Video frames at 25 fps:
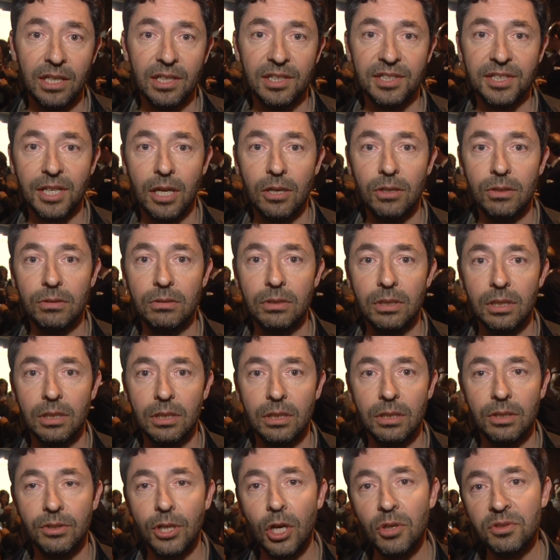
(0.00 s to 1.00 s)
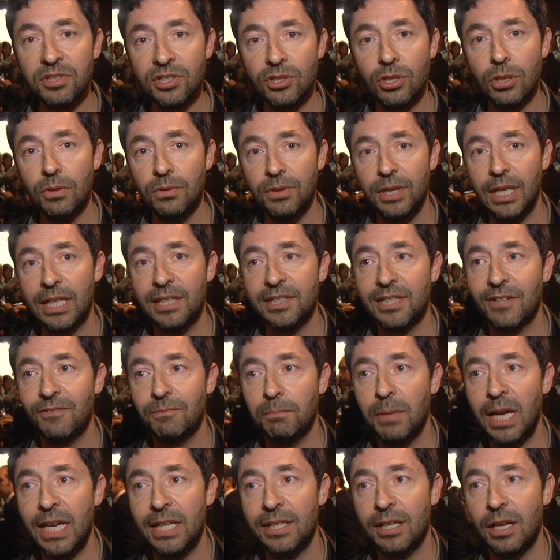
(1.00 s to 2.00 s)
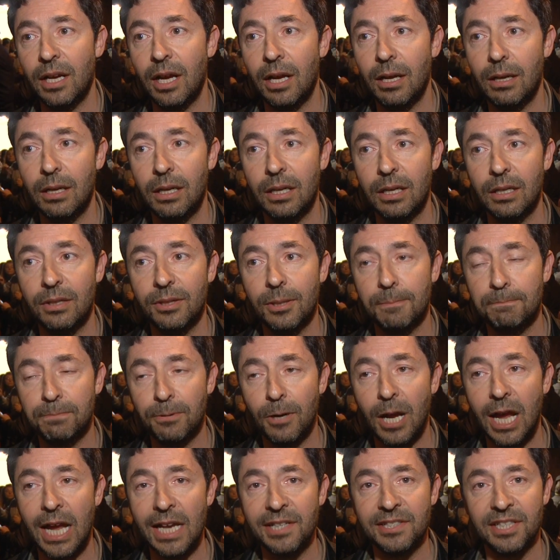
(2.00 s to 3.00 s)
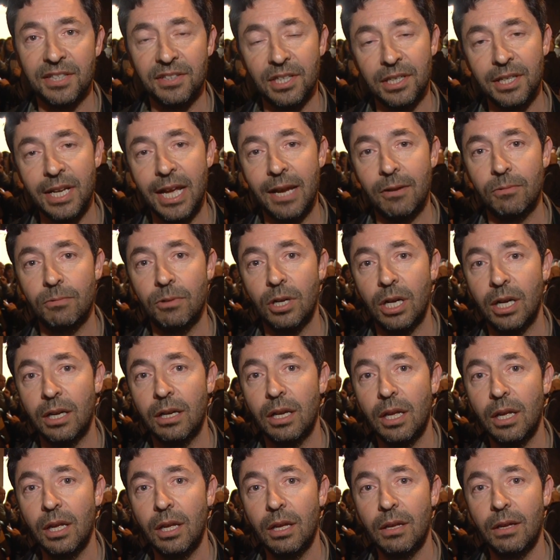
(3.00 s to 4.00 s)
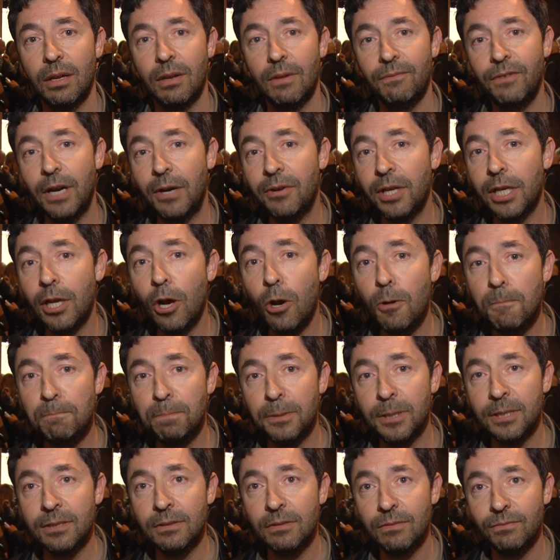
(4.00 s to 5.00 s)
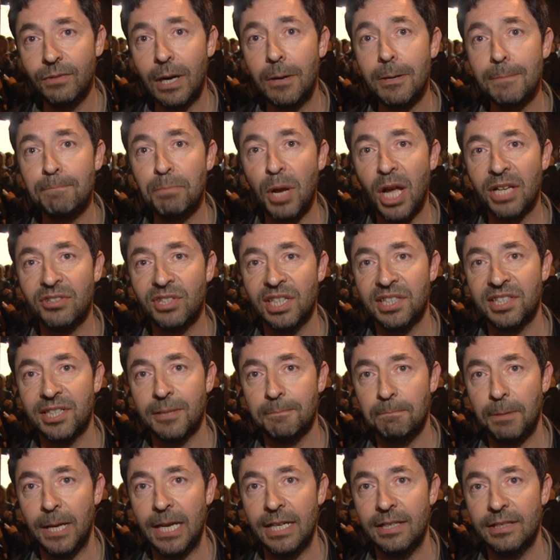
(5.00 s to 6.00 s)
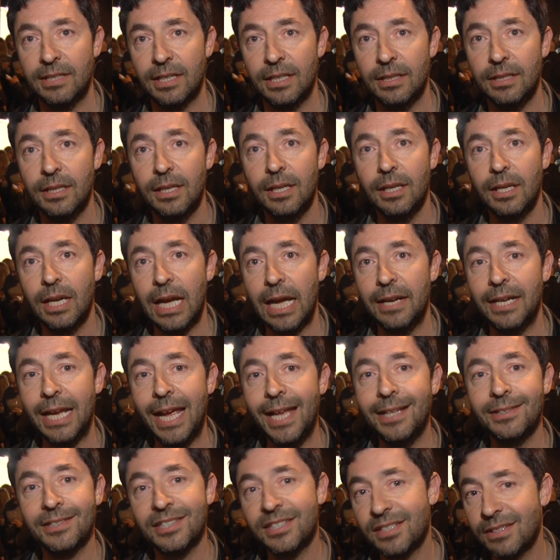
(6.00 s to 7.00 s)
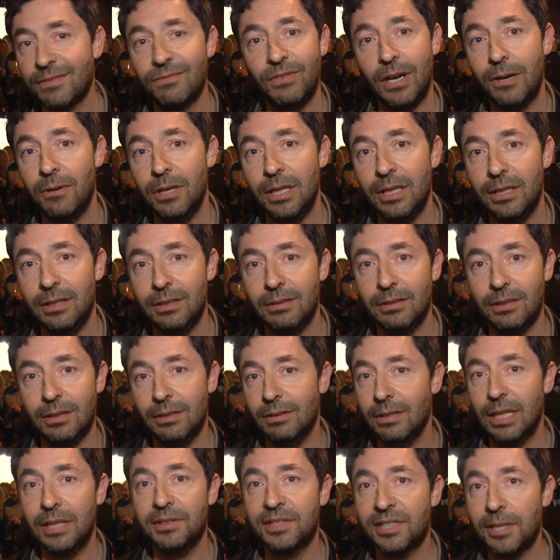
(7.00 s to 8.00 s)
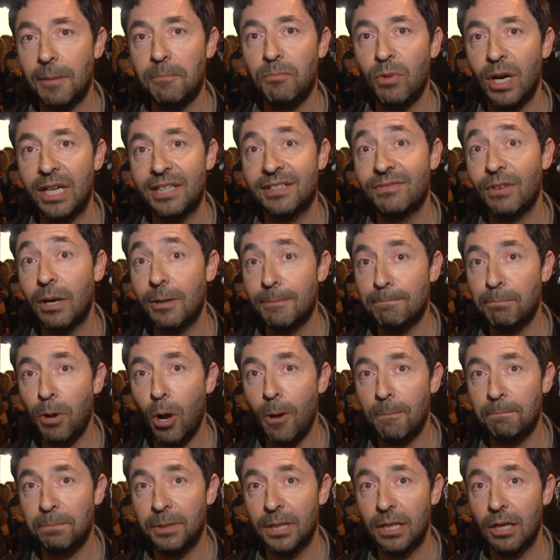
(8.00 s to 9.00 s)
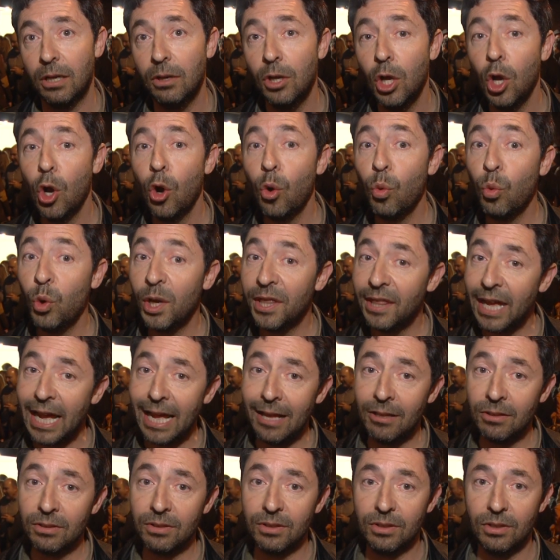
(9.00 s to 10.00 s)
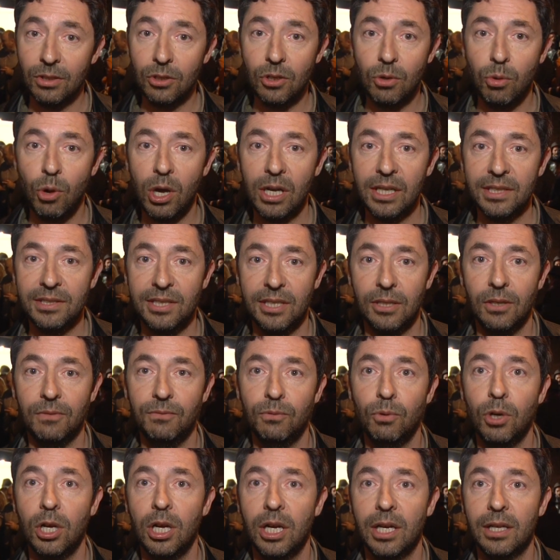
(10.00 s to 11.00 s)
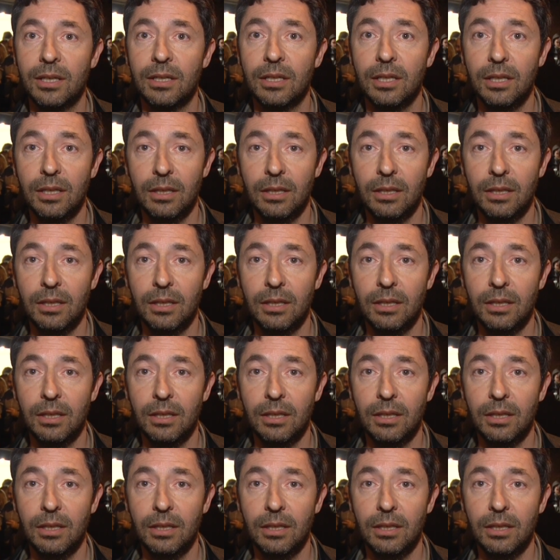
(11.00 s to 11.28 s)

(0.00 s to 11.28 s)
So those two things have made the prize and the network very open, very participated, and hence in some ways very popular, without the quality of work